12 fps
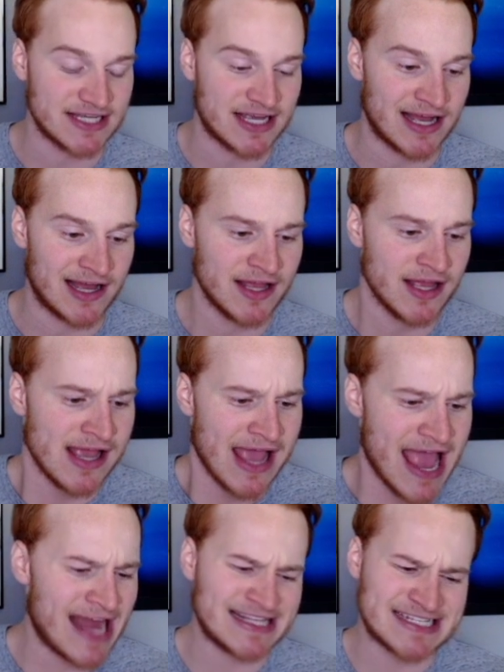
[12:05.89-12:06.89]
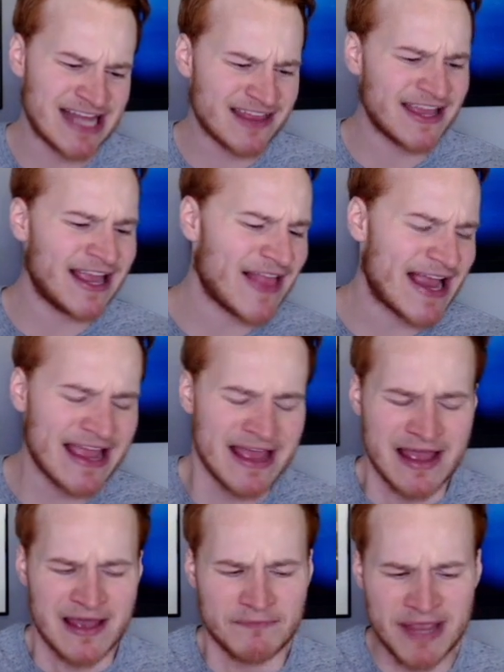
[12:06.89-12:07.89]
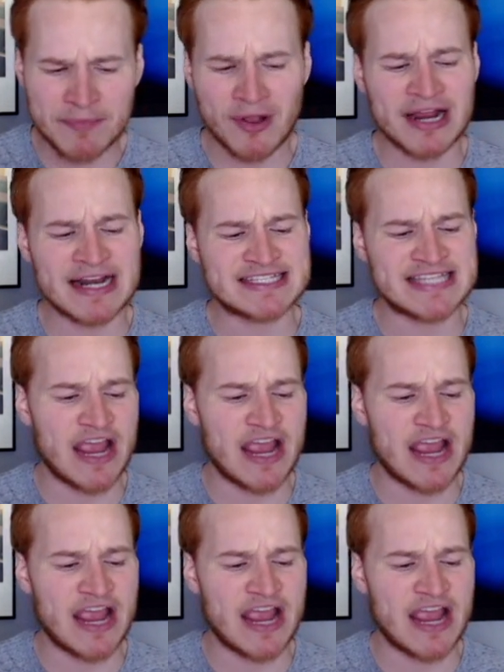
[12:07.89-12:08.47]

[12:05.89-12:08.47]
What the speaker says: And it's nothing like people are going to say,